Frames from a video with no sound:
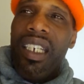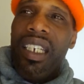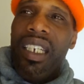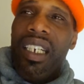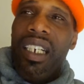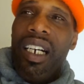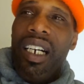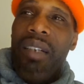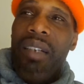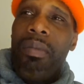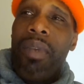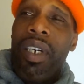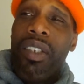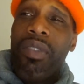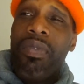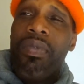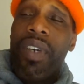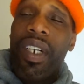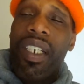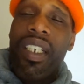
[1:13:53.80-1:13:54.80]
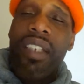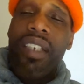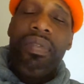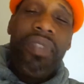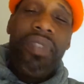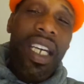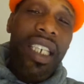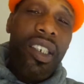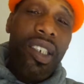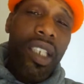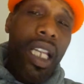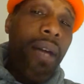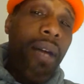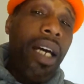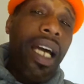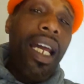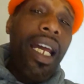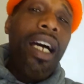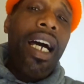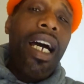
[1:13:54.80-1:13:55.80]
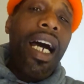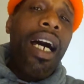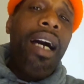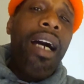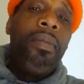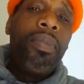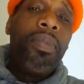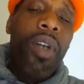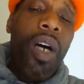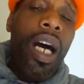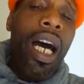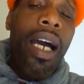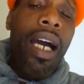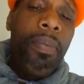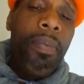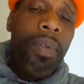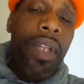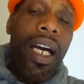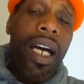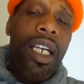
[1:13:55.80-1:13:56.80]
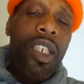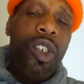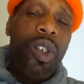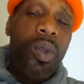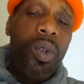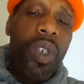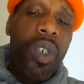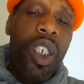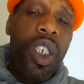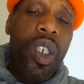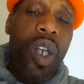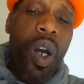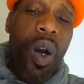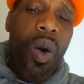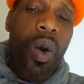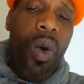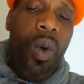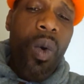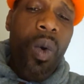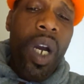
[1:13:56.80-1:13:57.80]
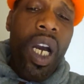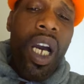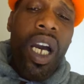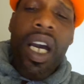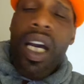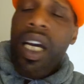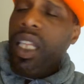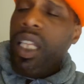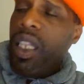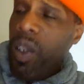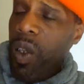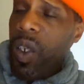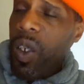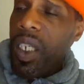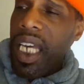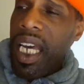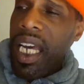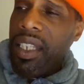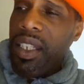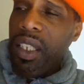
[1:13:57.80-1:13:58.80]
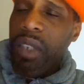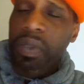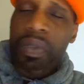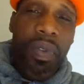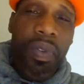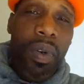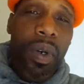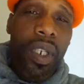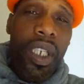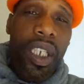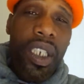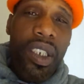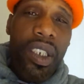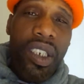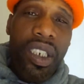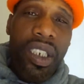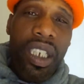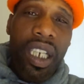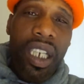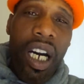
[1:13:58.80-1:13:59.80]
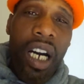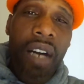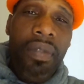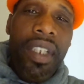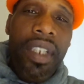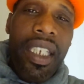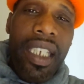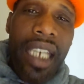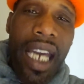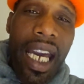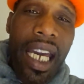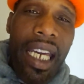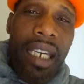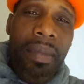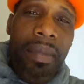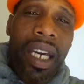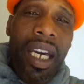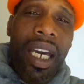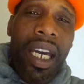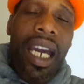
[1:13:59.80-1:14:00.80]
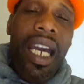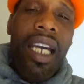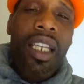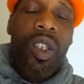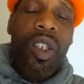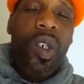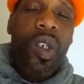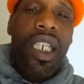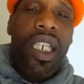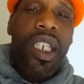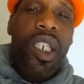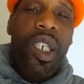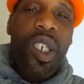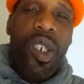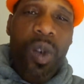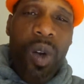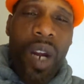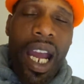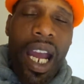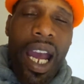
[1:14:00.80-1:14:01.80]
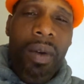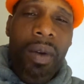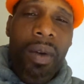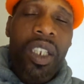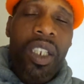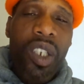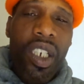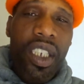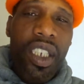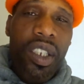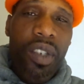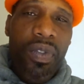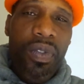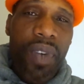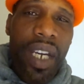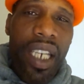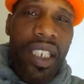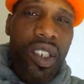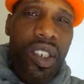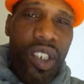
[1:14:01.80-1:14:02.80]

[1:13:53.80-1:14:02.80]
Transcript: of motherfucking faces, and I applaud you to go look at the footage of the game and look in the crowd and look at the faces